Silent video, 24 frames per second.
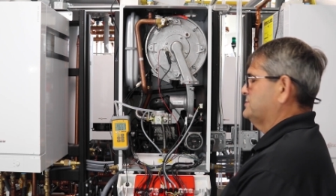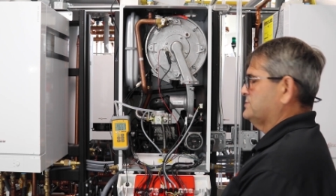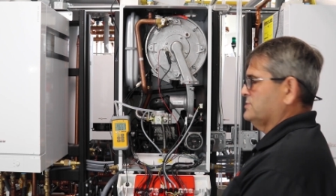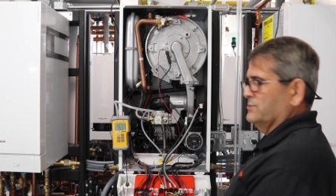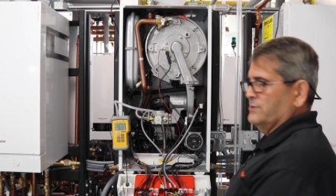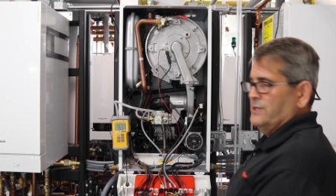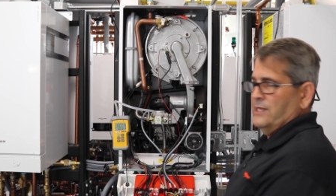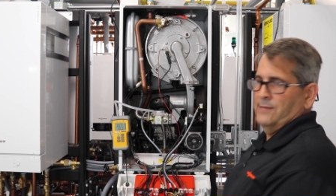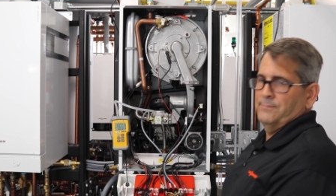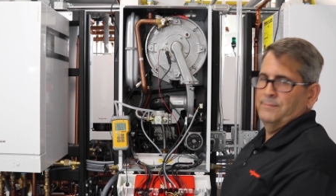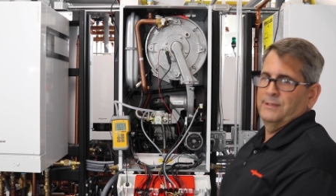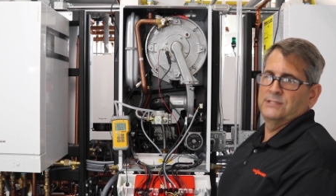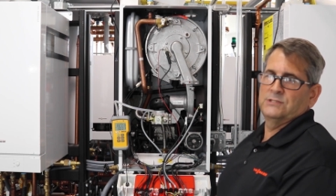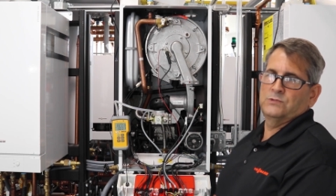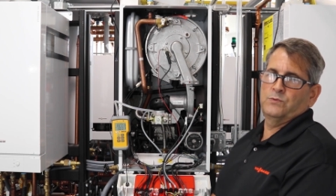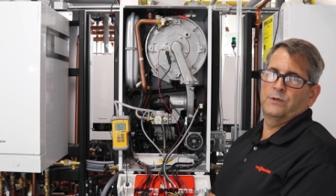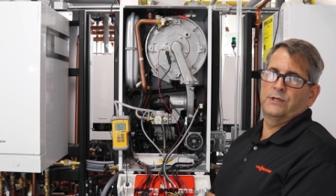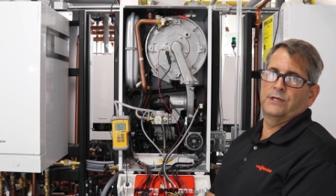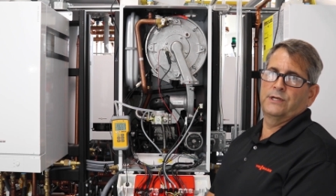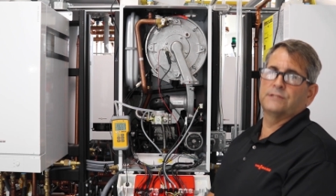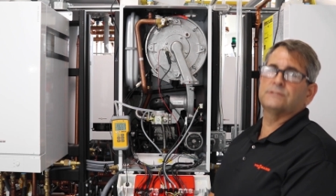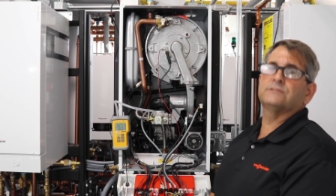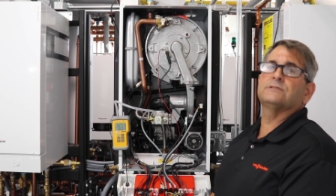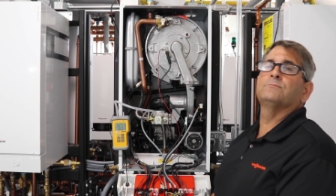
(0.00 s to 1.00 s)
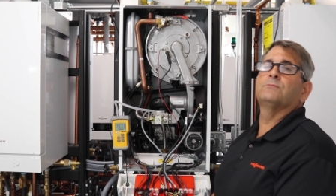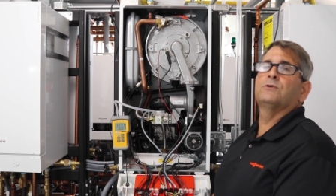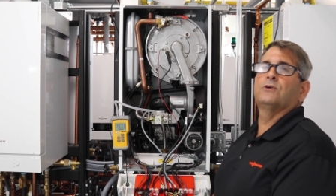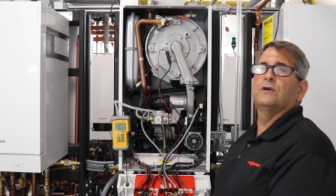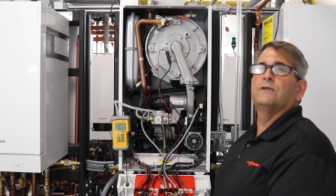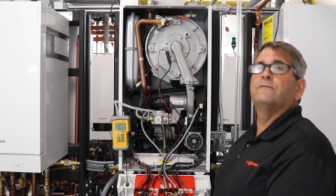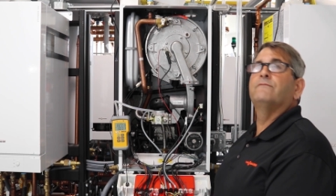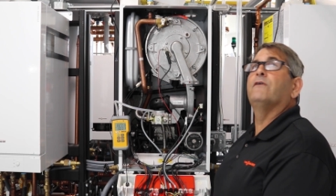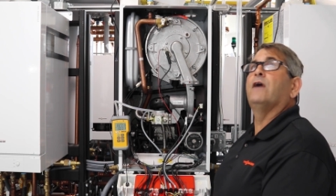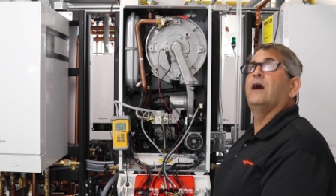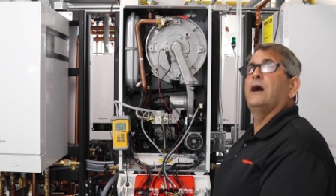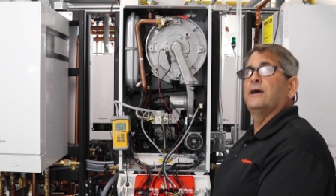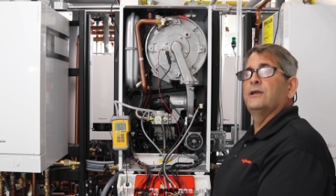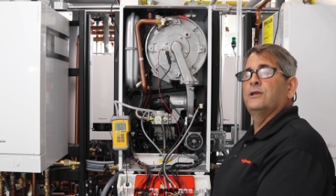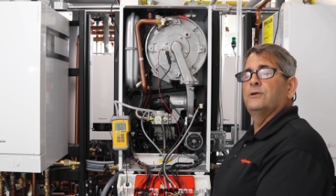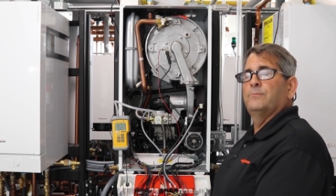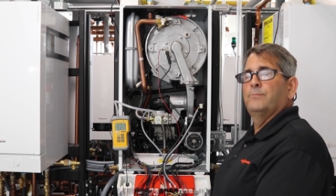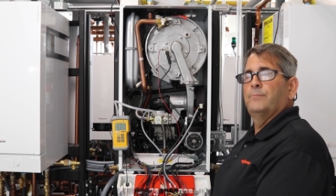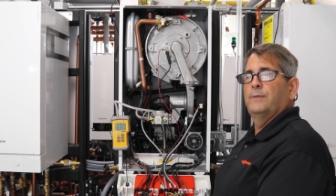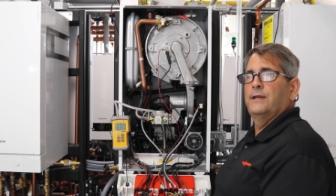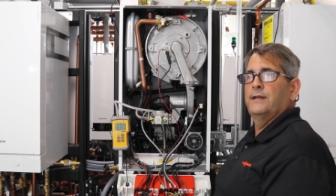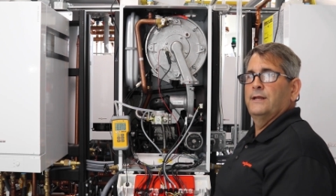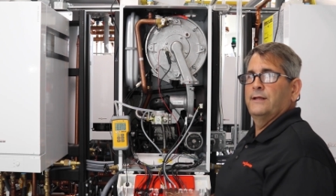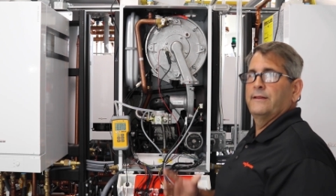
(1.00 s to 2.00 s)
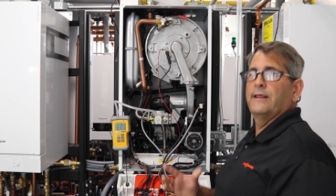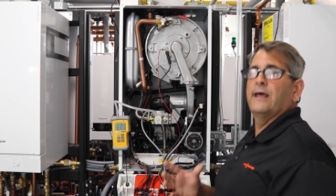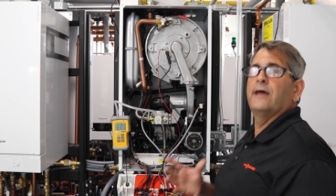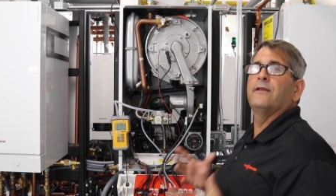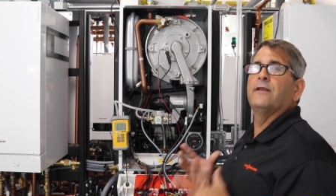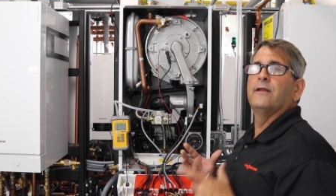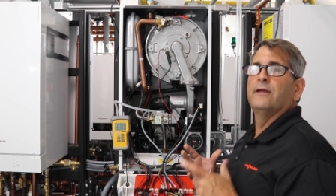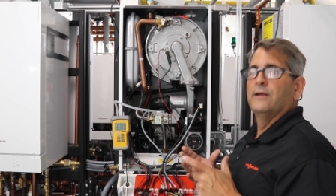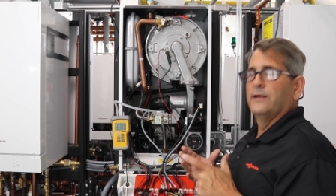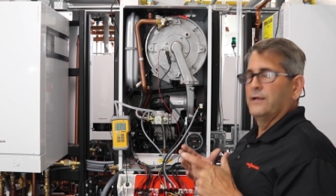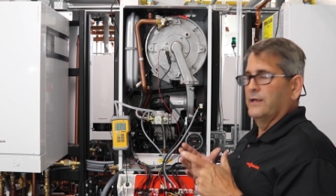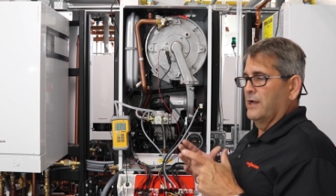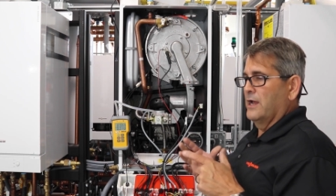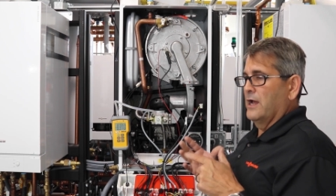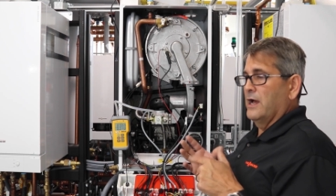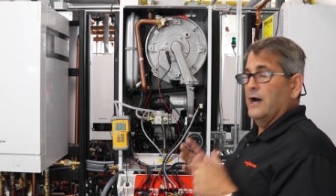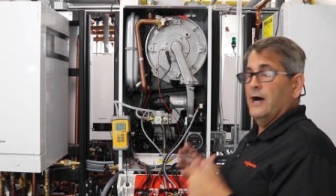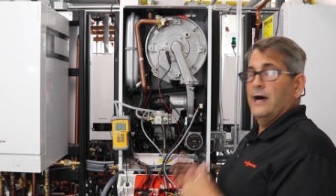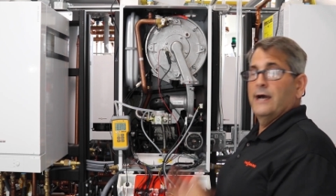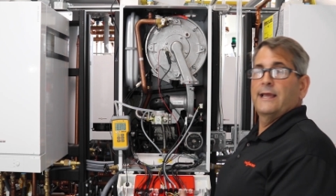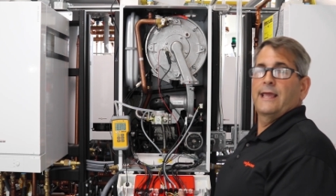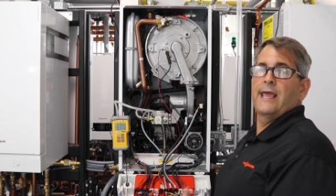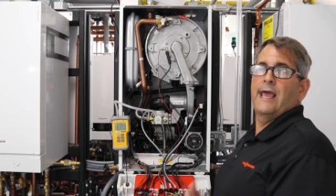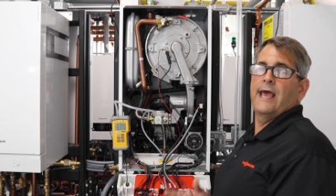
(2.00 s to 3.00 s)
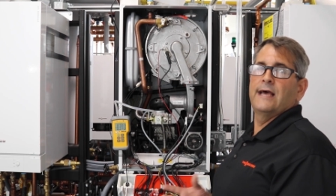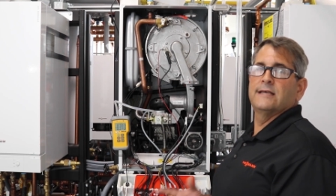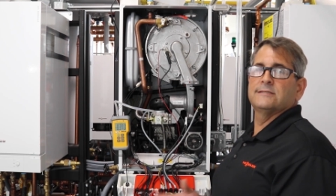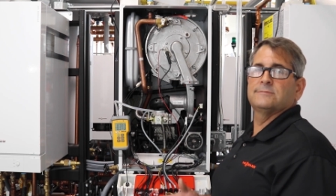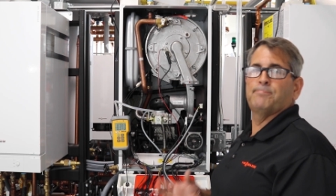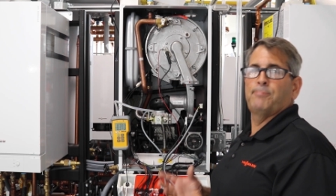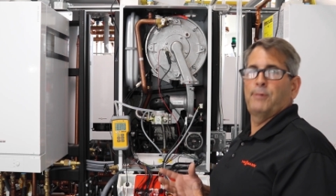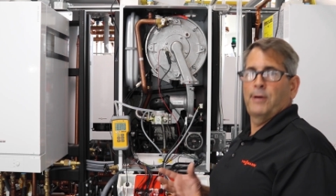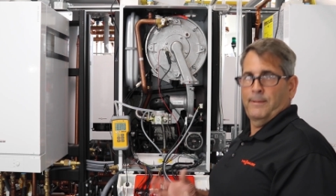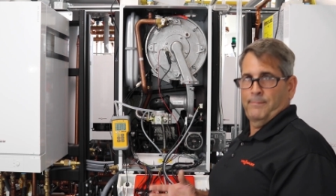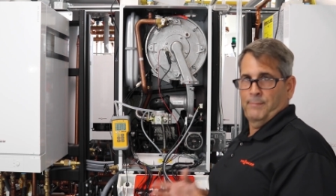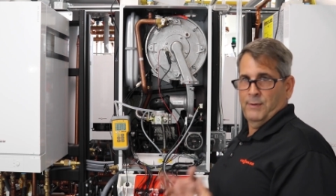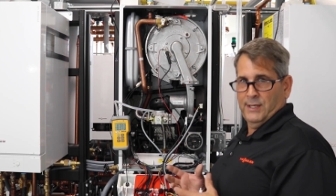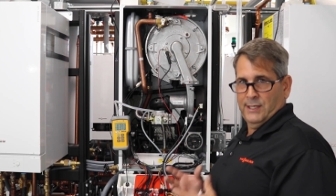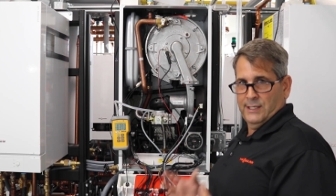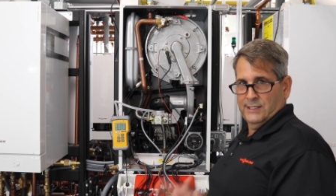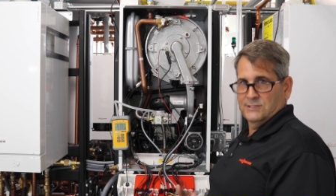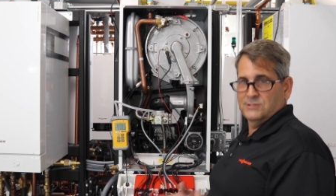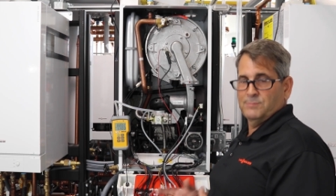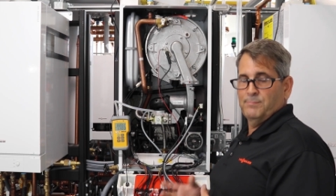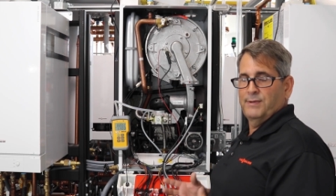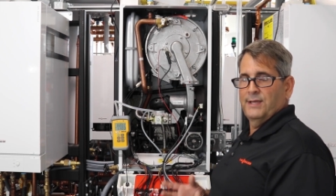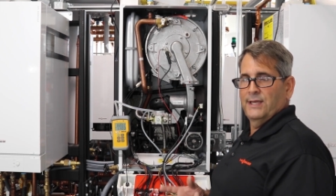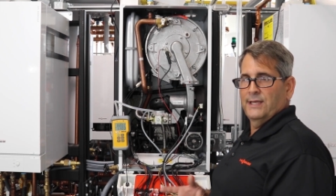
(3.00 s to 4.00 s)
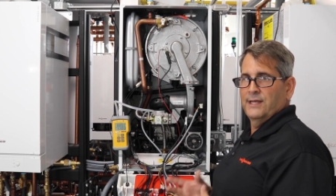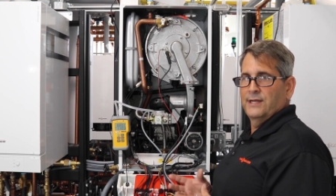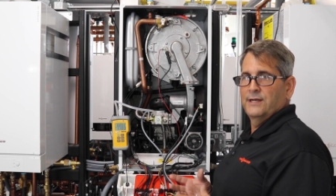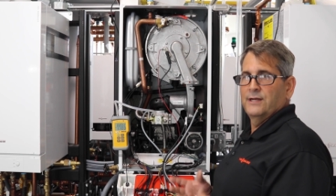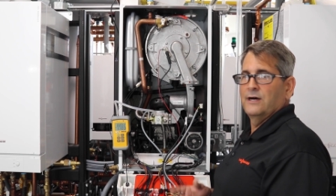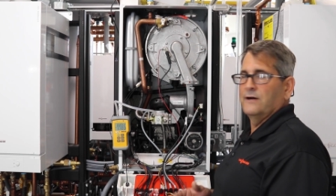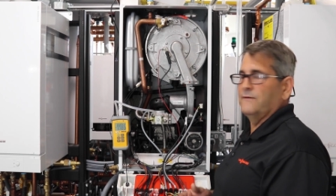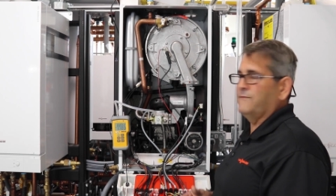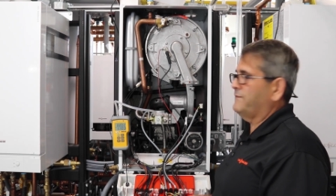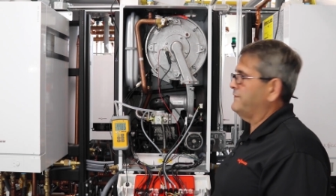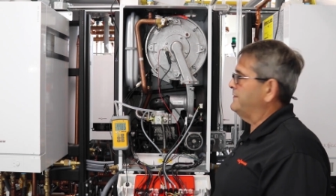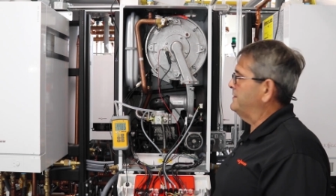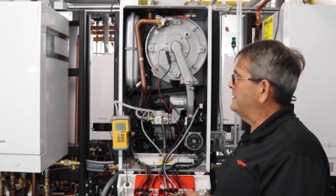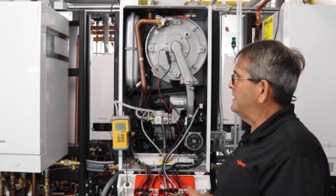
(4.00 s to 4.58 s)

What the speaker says: So that means we got some good volume, meaning that our gas piping is big enough.